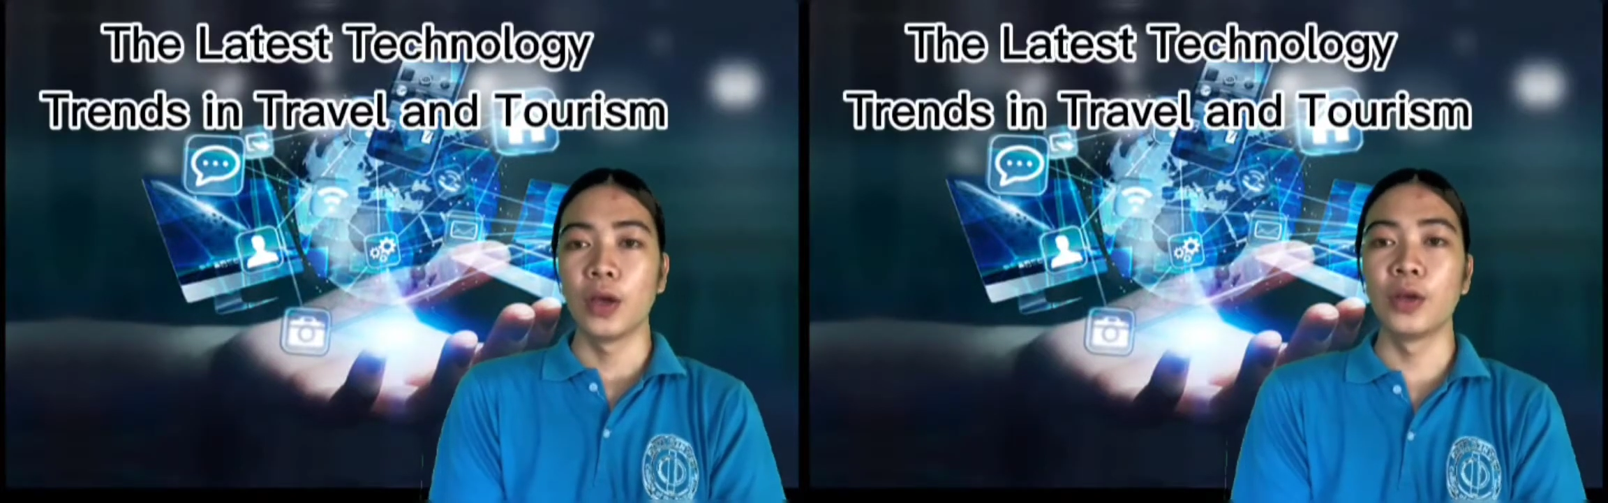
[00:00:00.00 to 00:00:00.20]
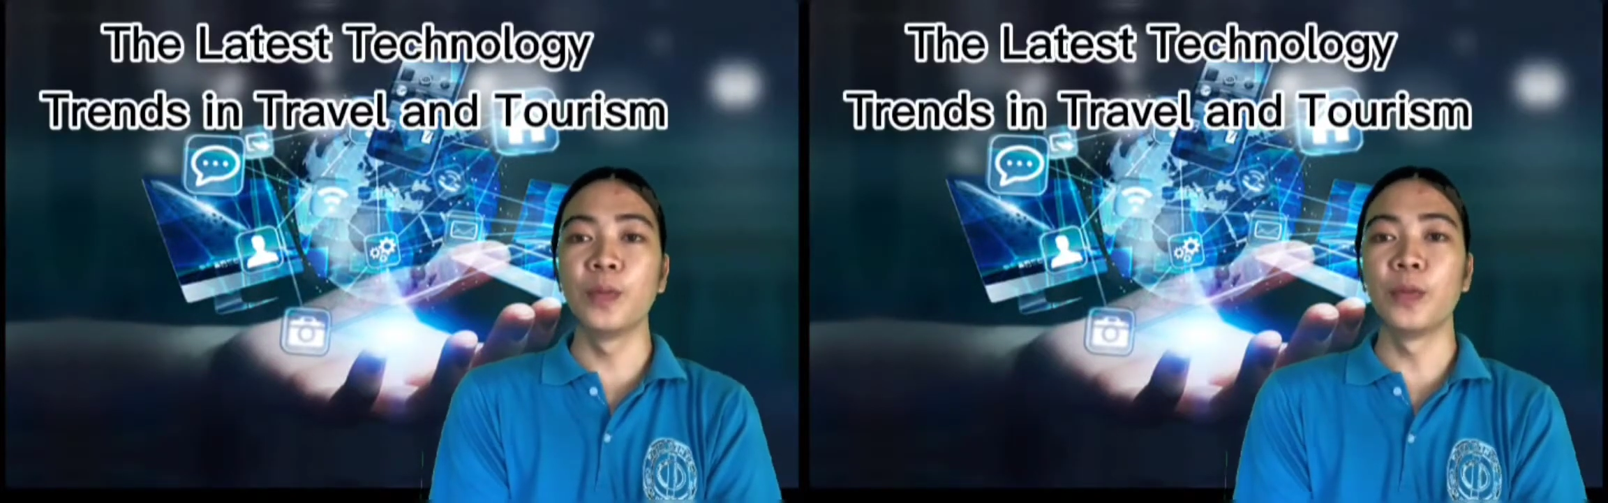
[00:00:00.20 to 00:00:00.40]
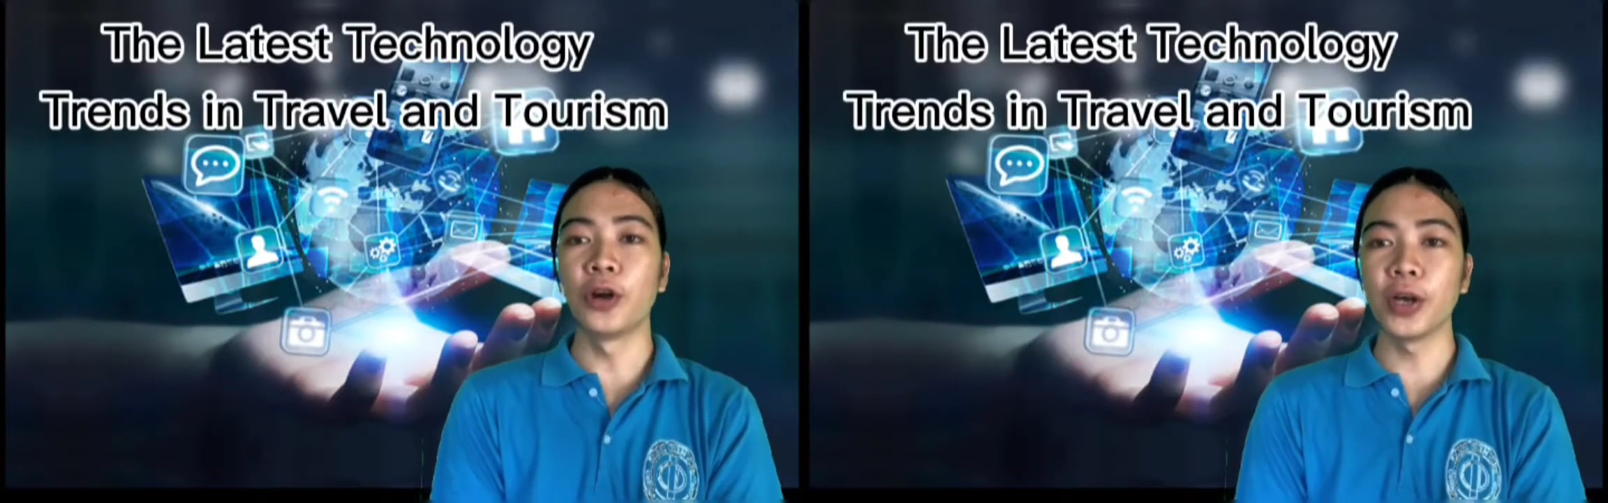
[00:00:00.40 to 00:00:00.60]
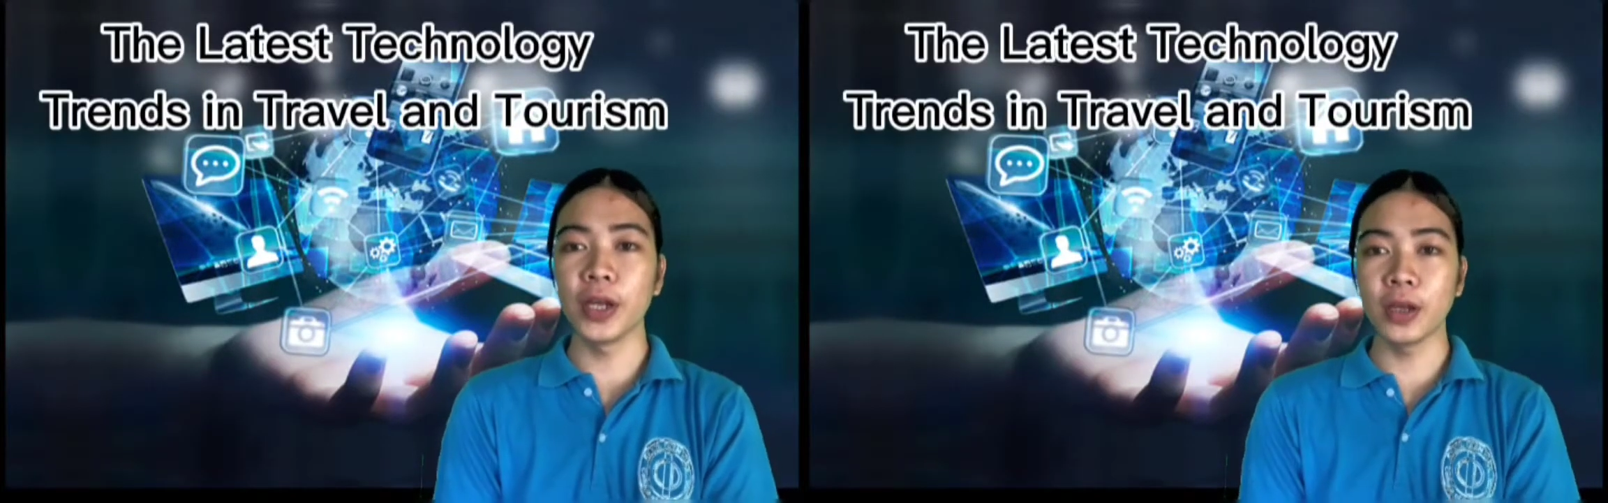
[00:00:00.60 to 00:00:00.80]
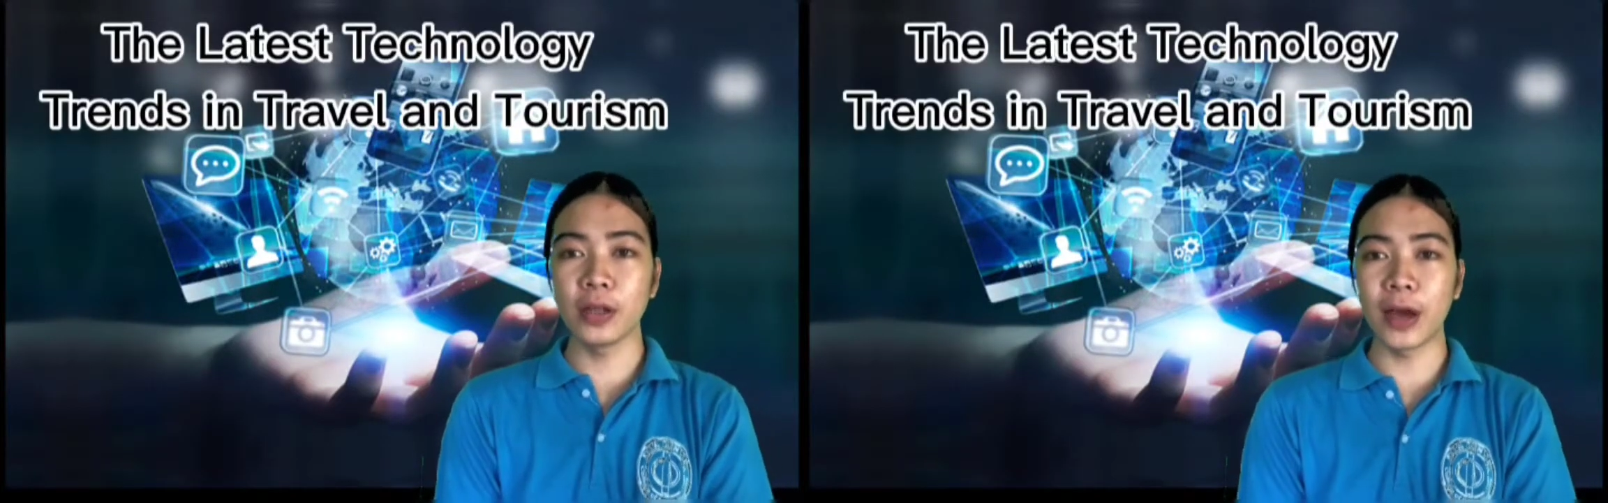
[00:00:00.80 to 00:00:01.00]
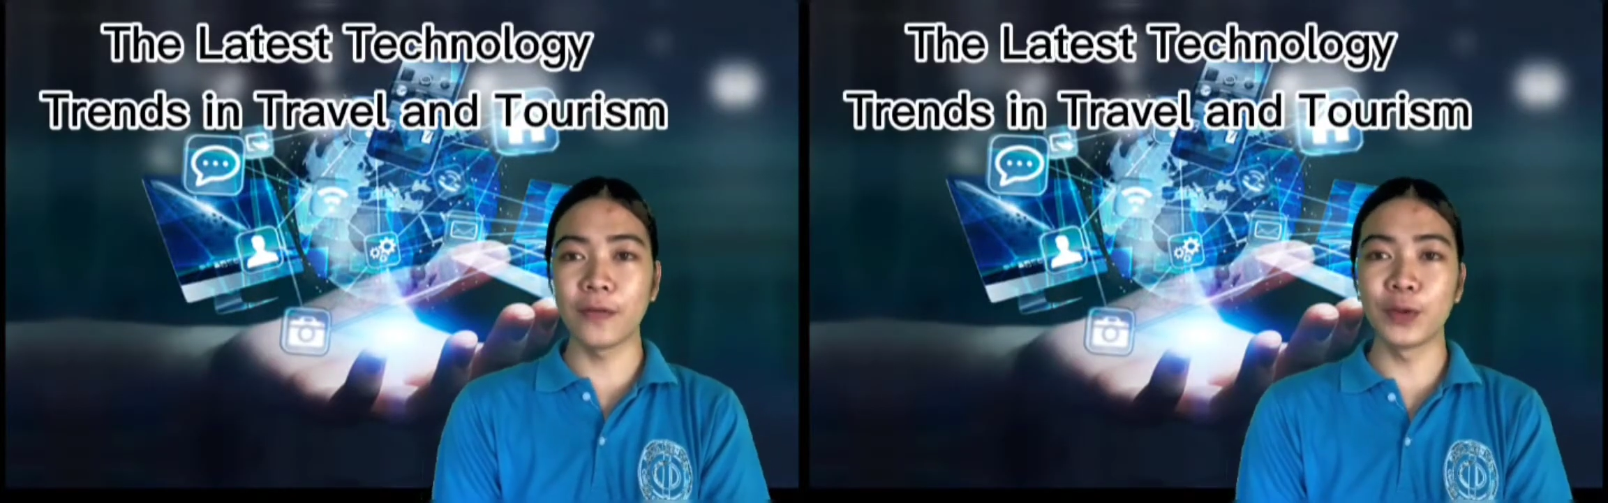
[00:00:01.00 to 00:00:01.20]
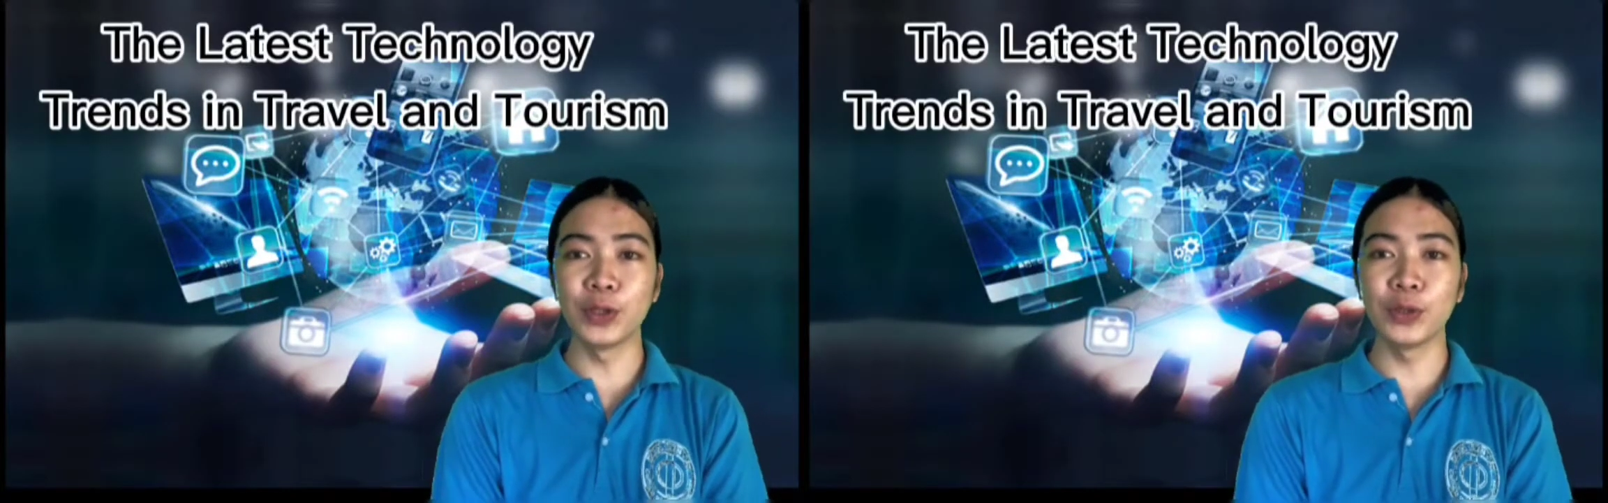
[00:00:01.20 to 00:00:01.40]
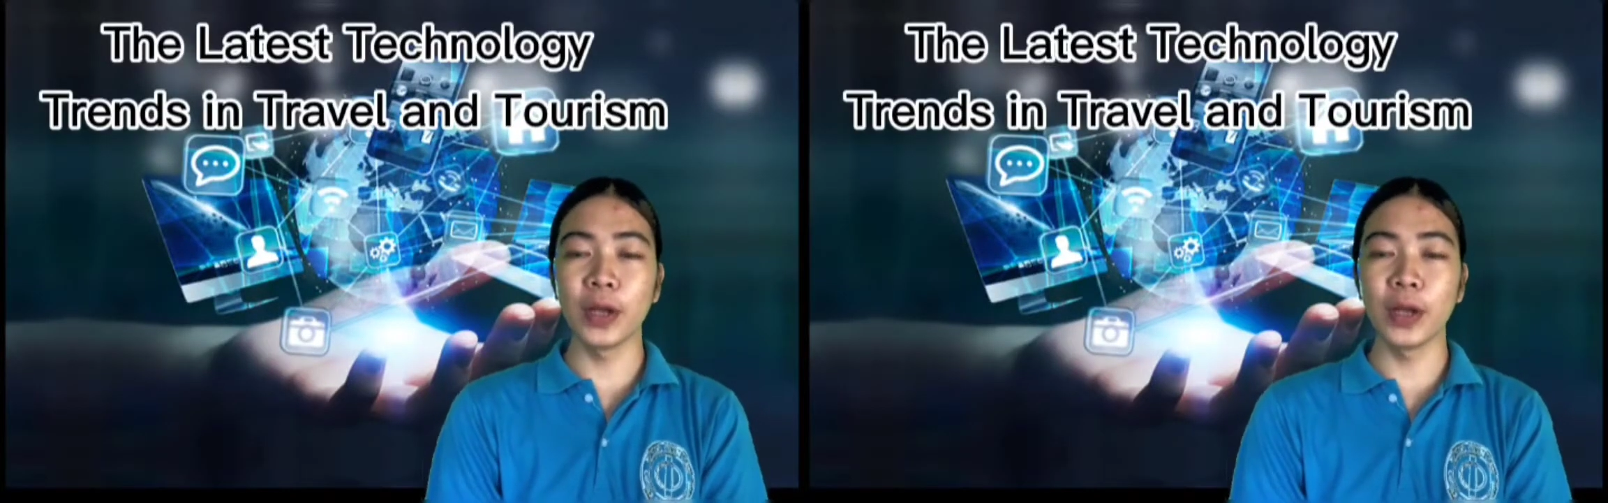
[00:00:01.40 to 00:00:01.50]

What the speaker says: Good morning, good afternoon,